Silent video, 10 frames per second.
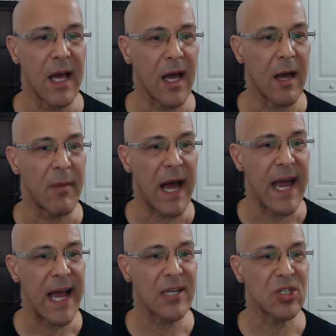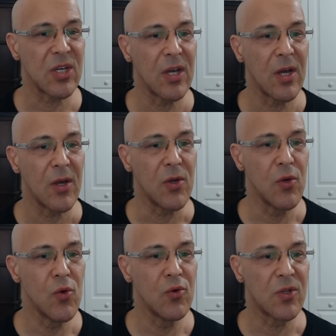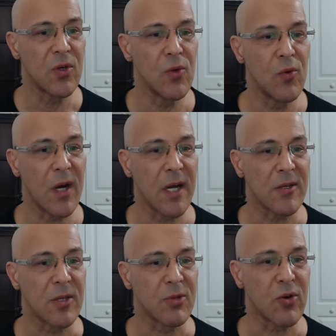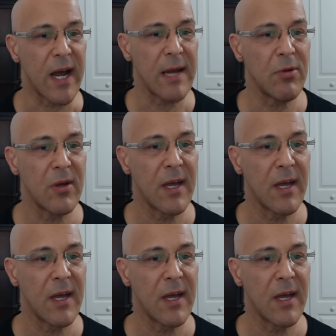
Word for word: um, i ask you to uh, subscribe.